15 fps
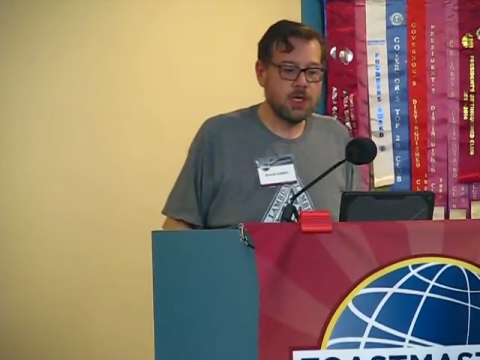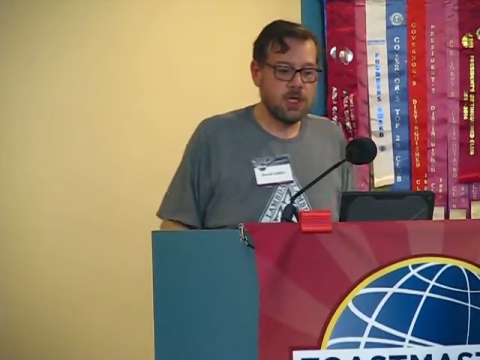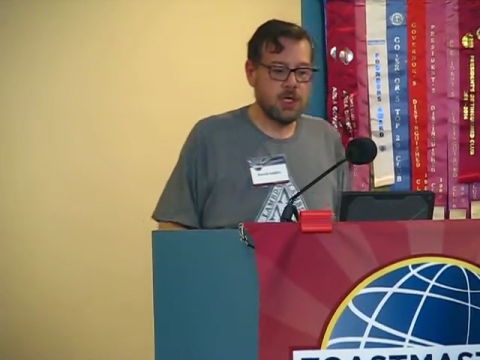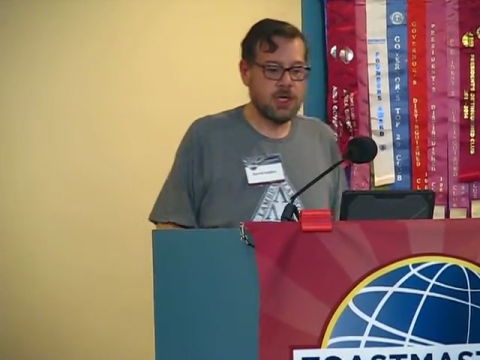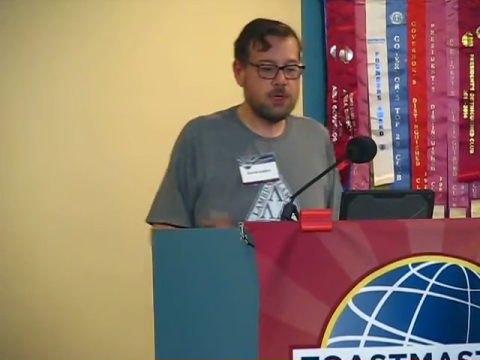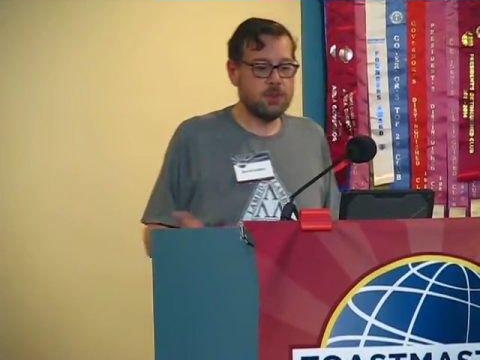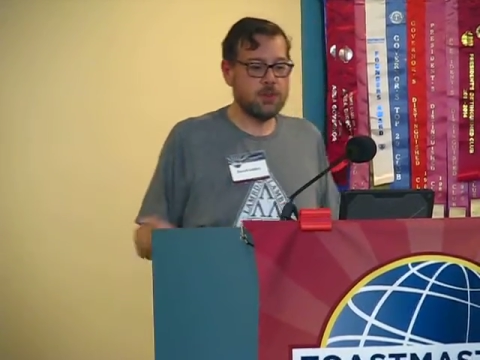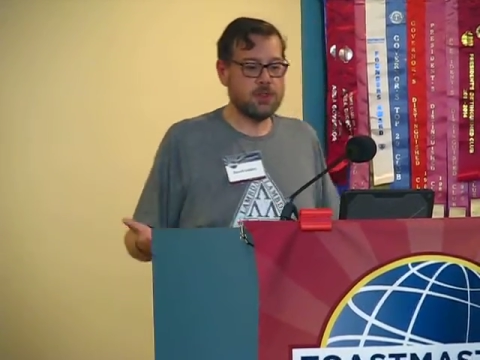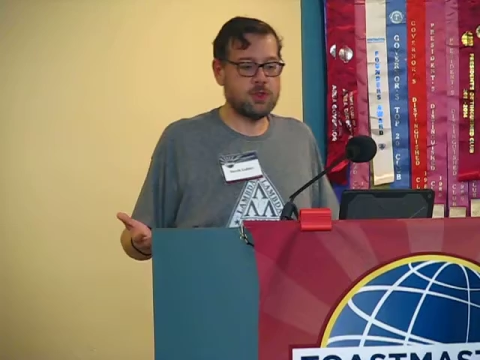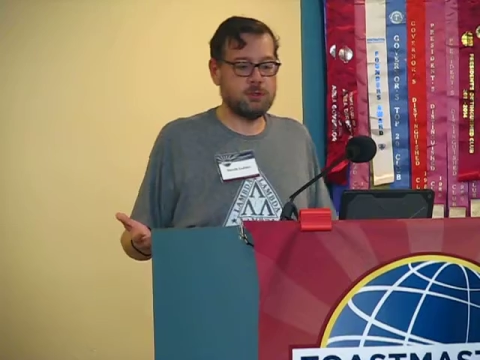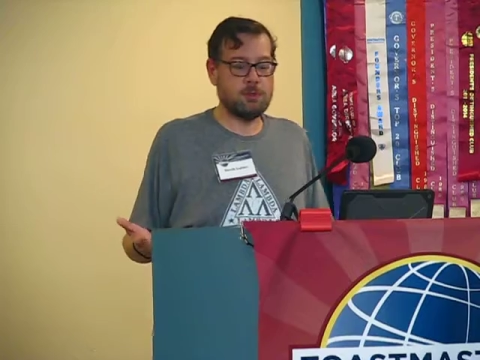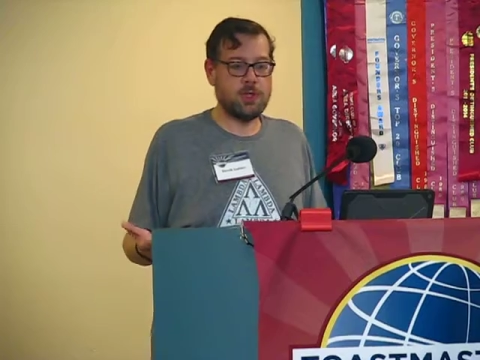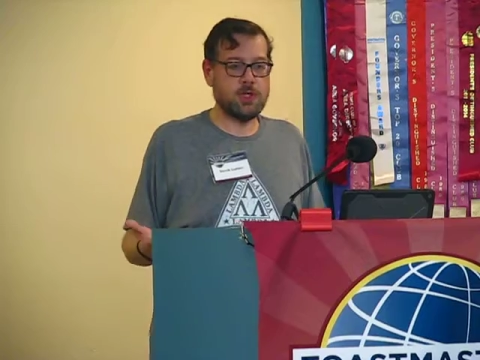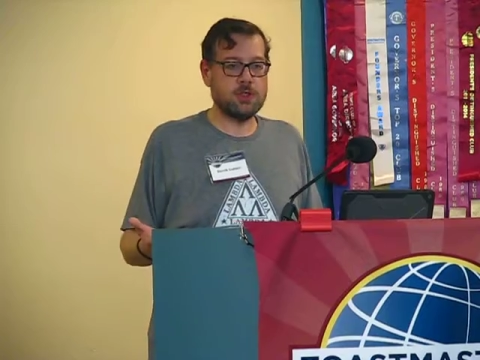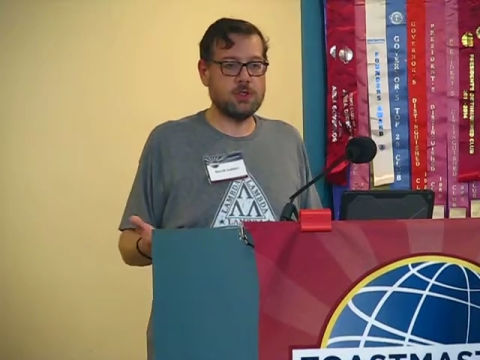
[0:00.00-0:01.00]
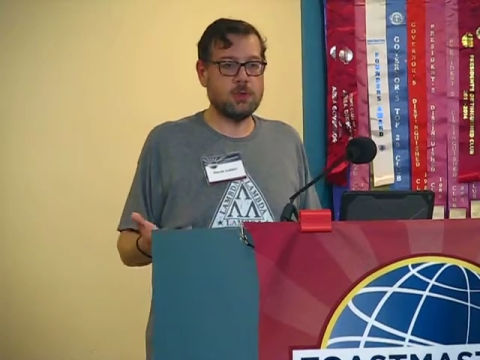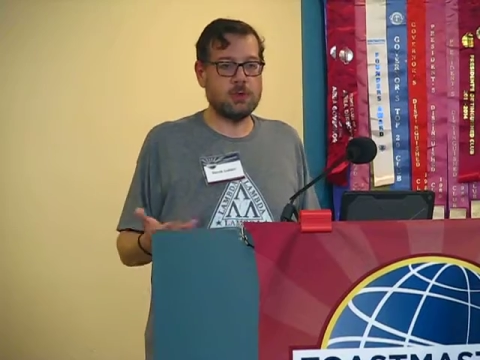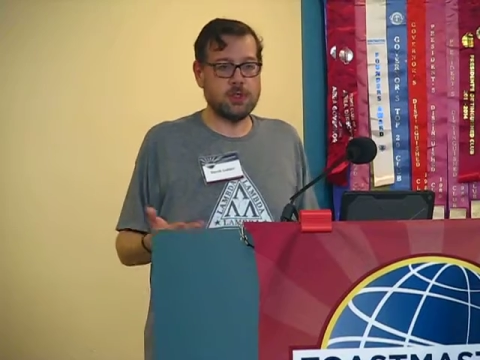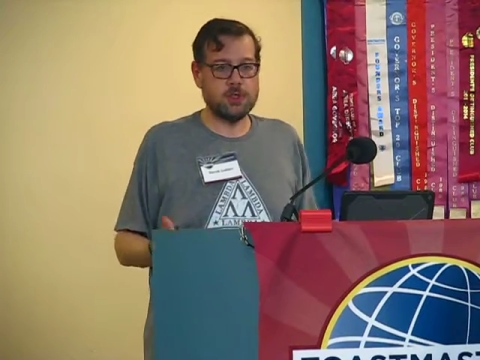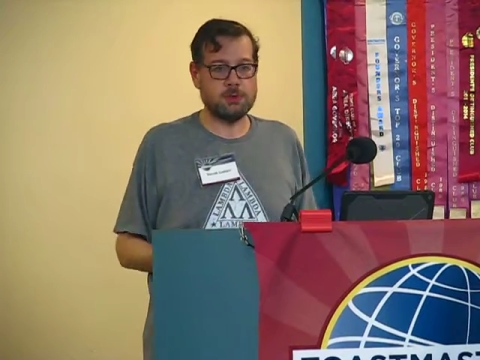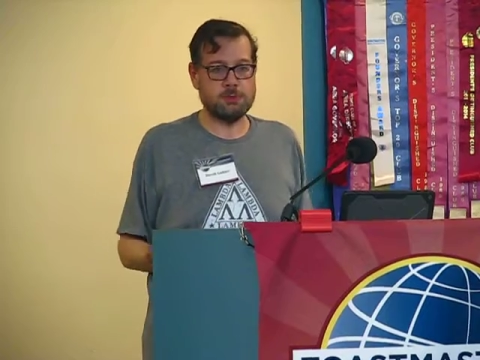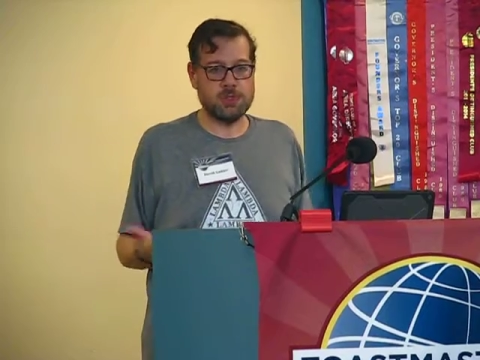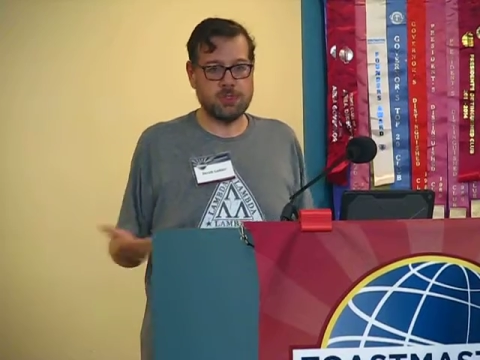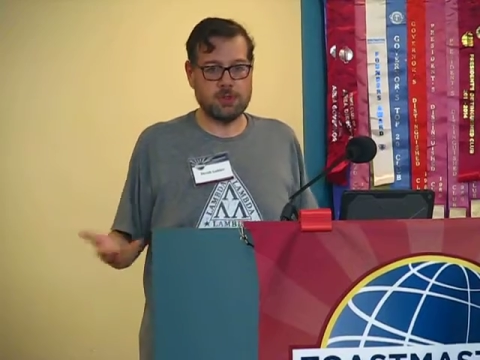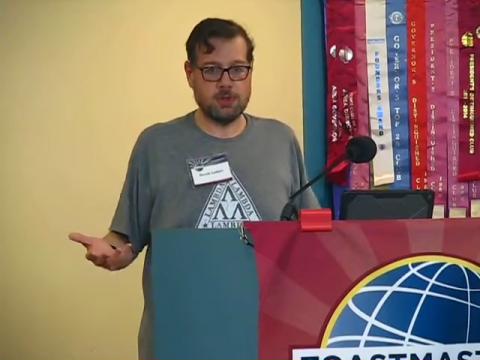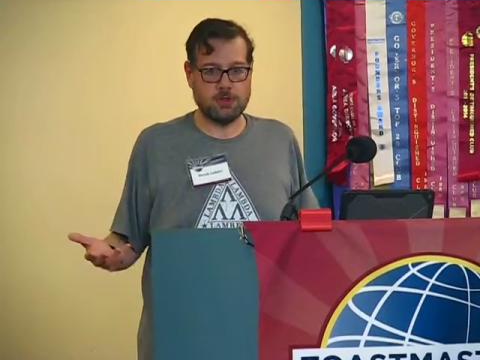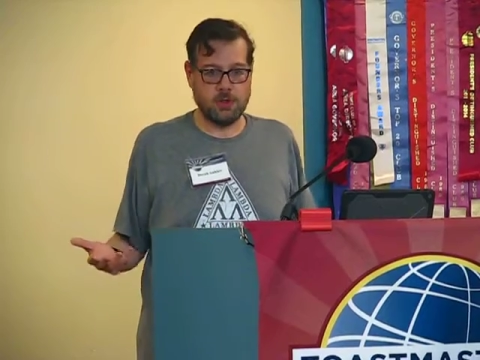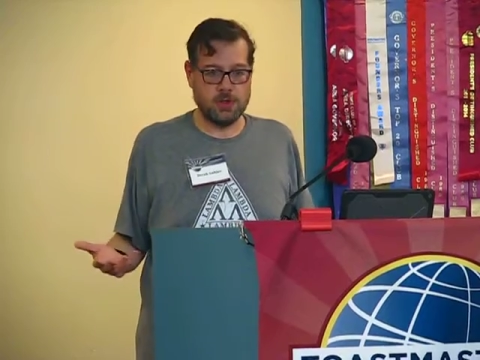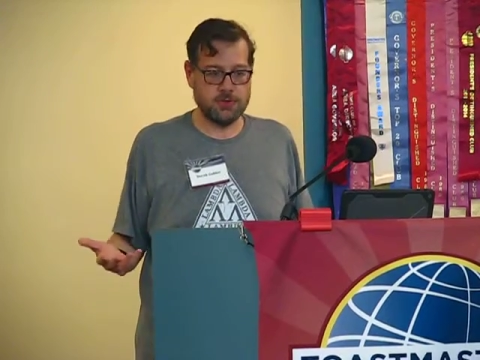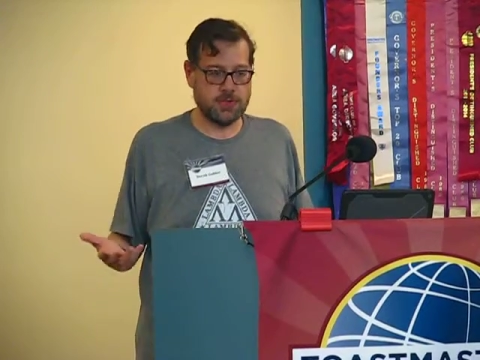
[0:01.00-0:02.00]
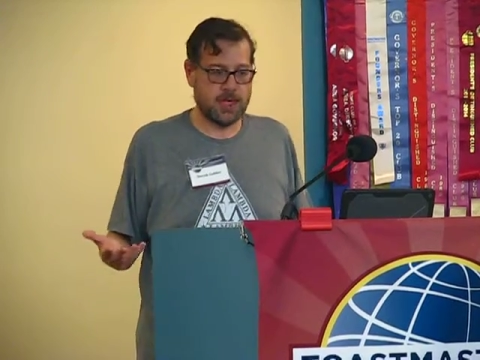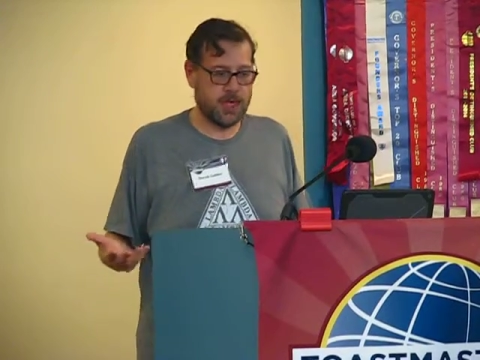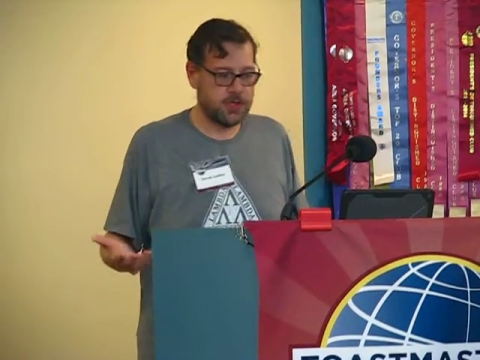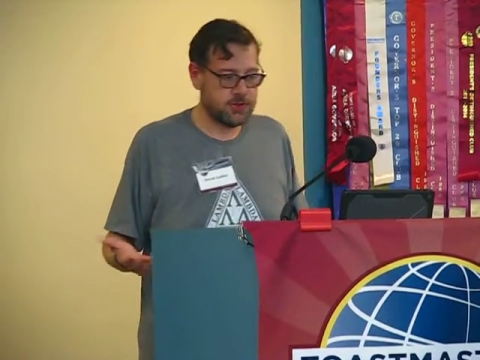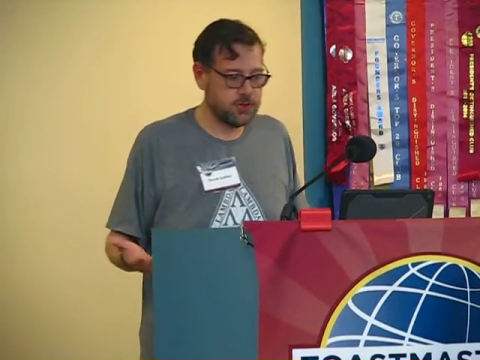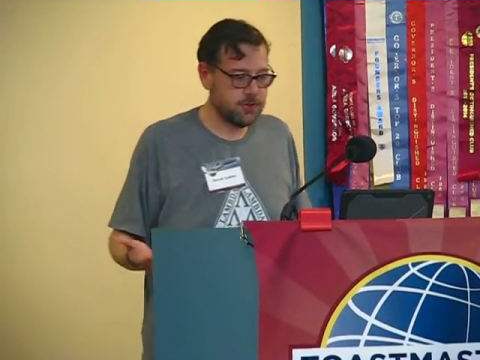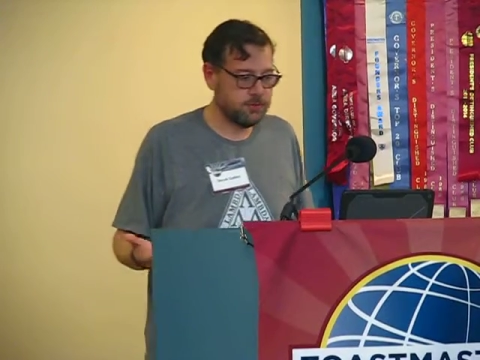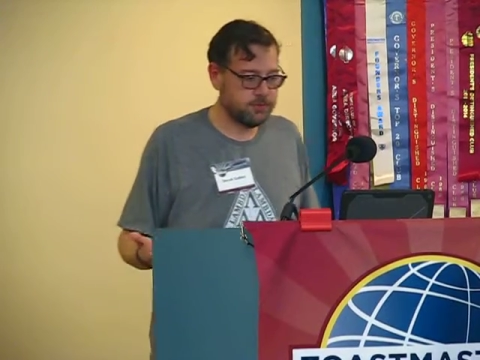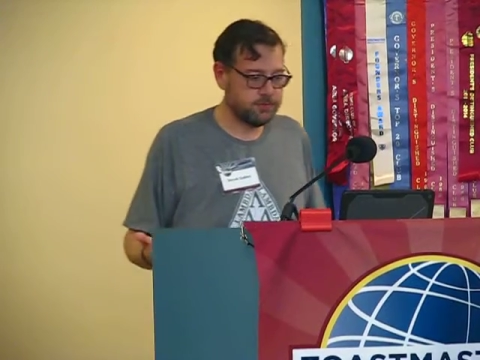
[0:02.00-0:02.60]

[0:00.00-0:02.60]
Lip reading: anyone's speech or dismiss their calls to action.